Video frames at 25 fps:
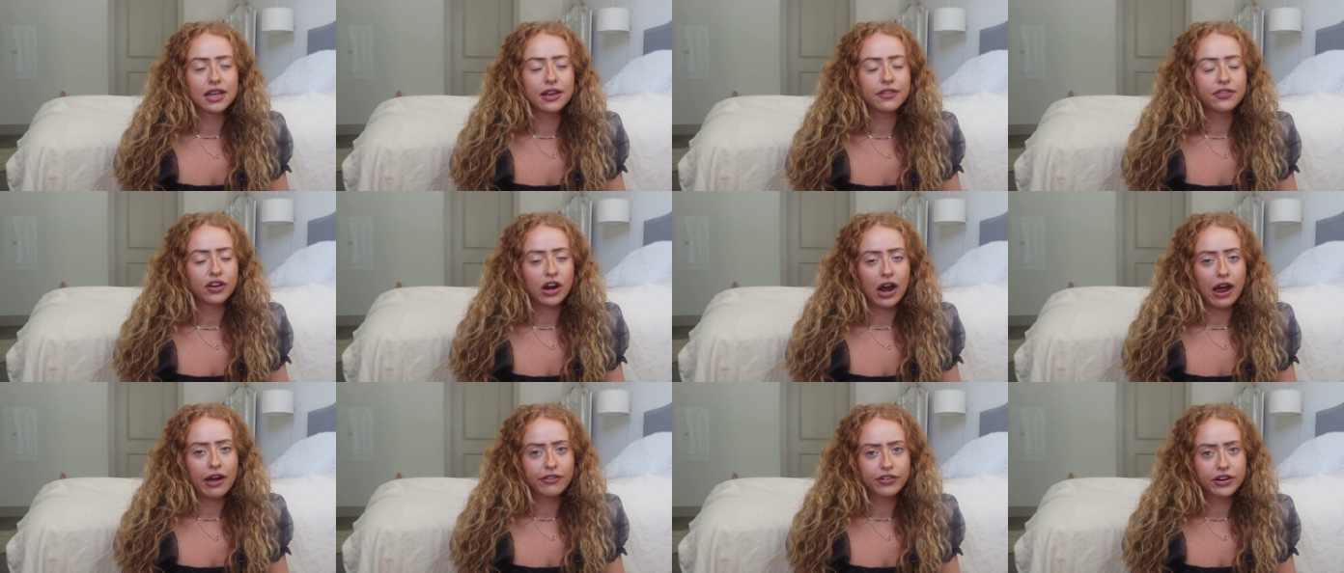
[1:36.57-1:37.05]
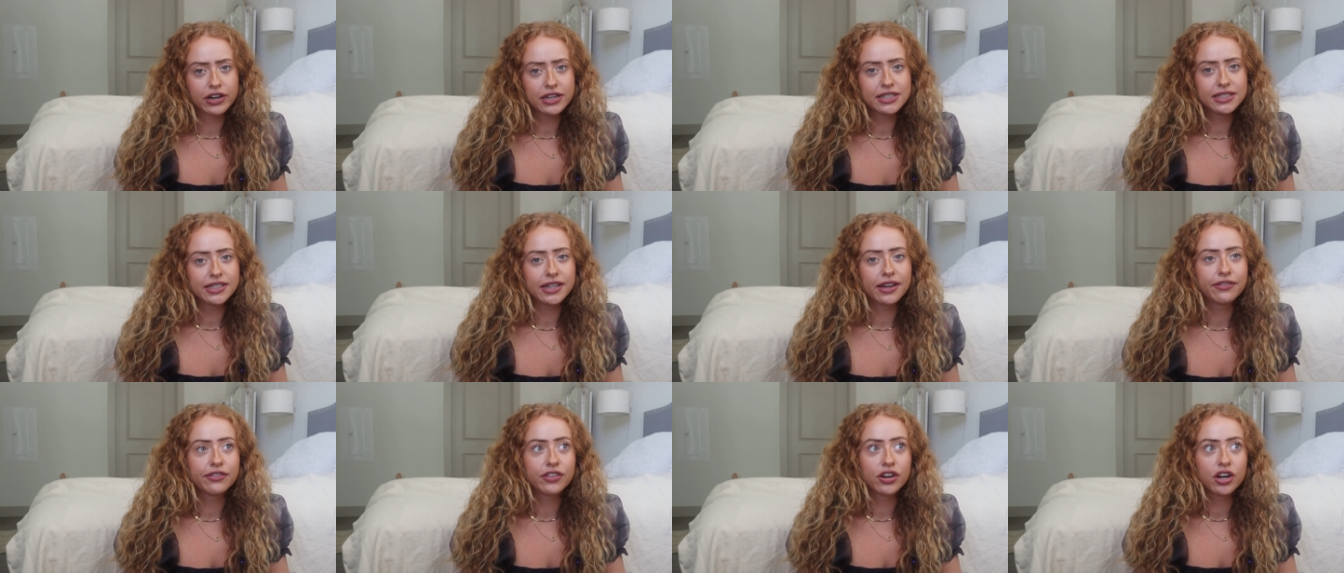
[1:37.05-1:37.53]
If you're ever in
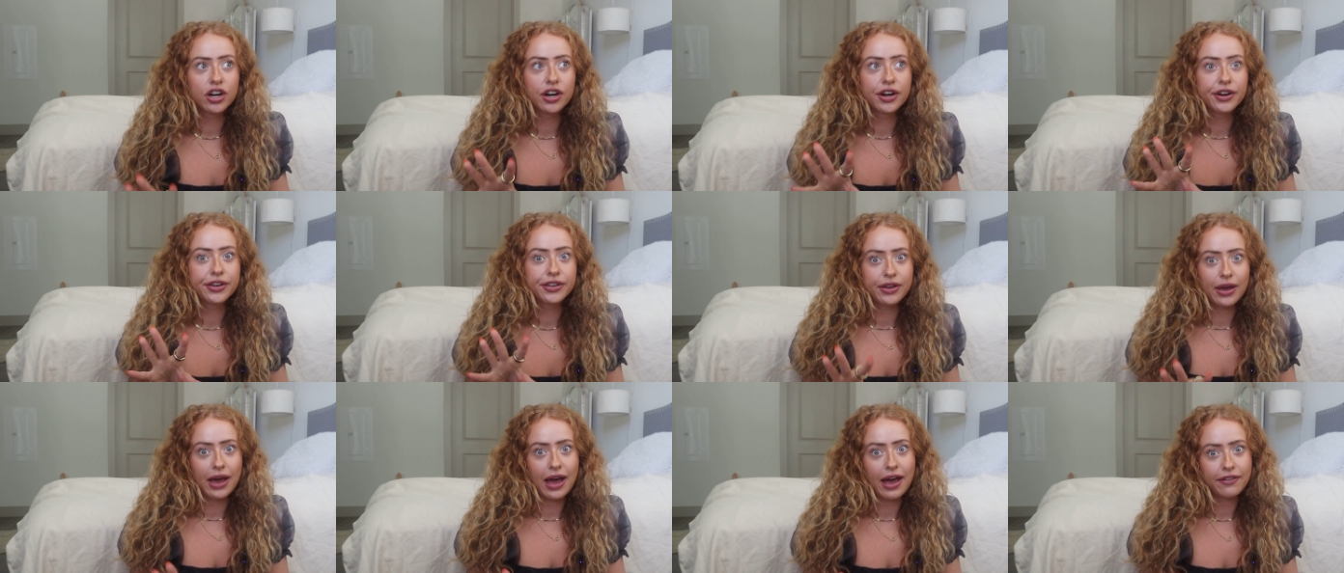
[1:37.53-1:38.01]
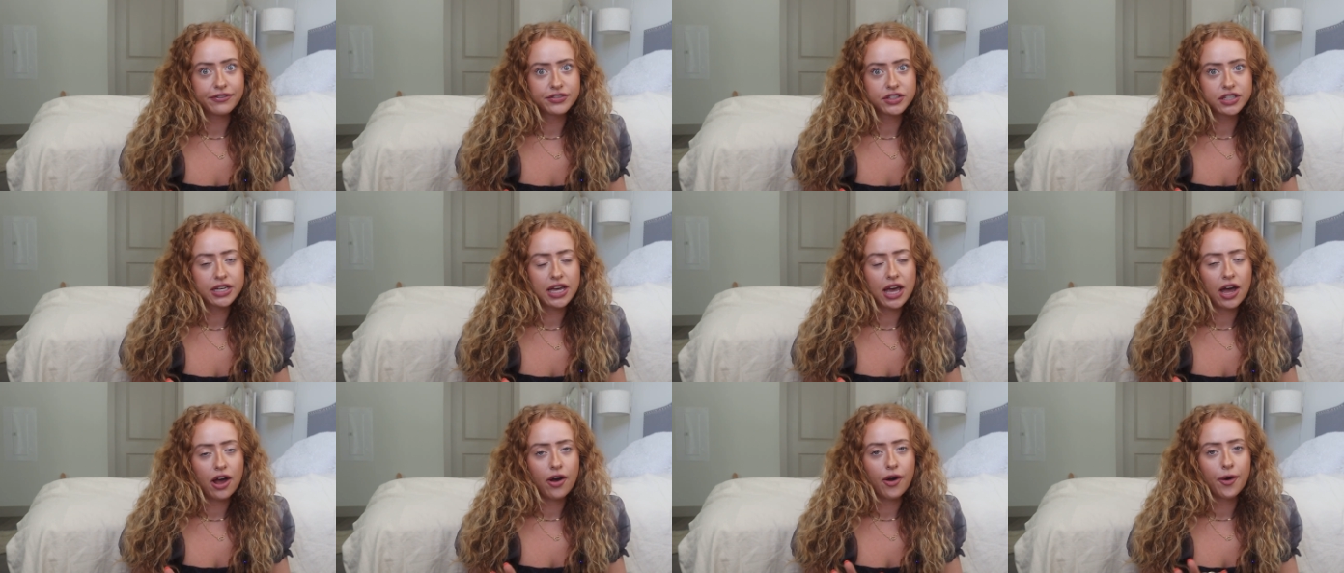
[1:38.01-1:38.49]
Denver, you have to
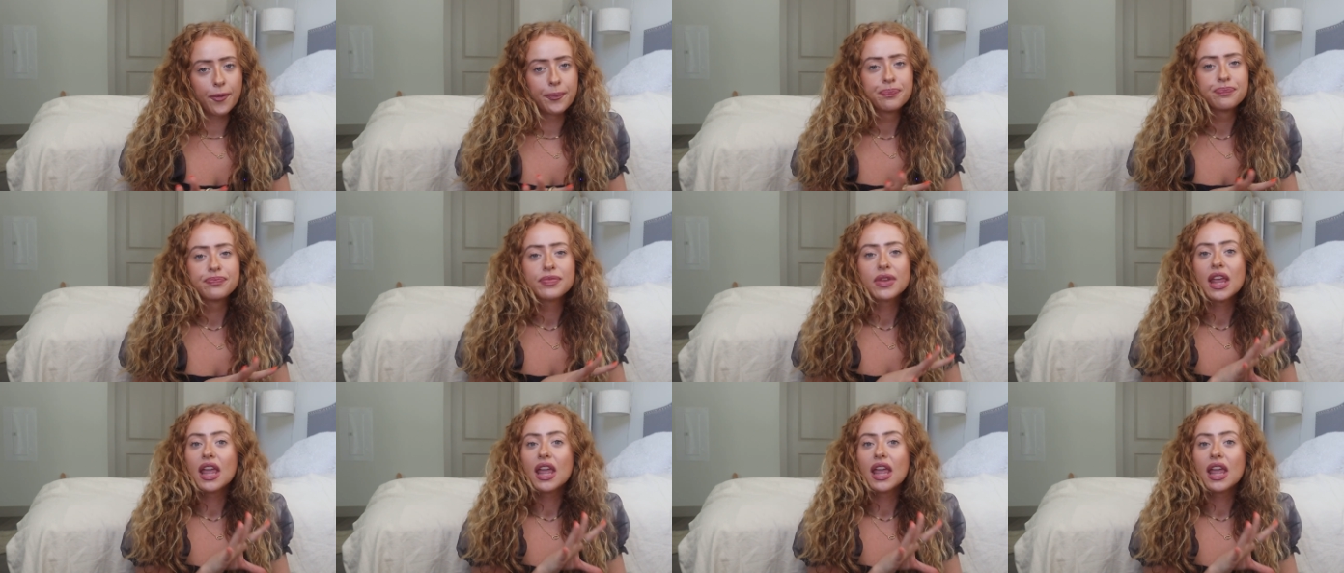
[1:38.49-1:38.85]
go.